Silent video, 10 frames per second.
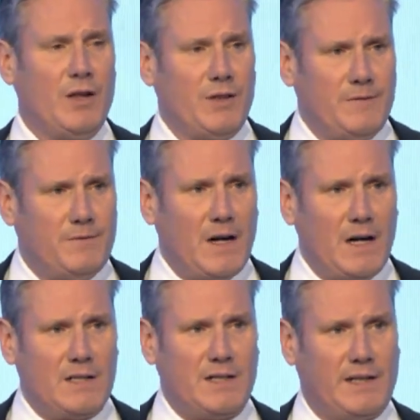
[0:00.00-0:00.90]
the
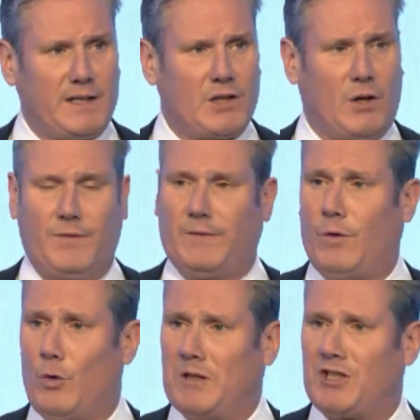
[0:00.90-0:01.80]
verdict of the
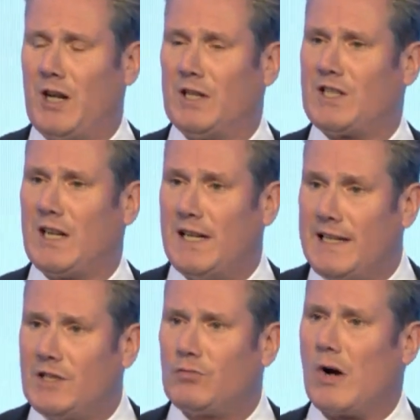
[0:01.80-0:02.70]
former Chancellor
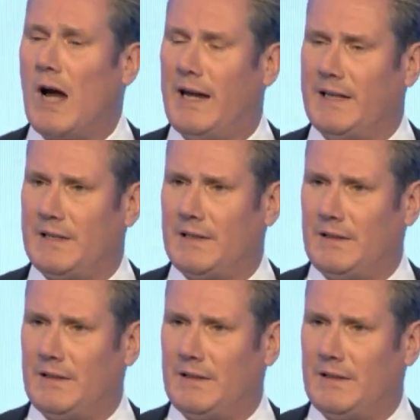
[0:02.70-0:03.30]
is right.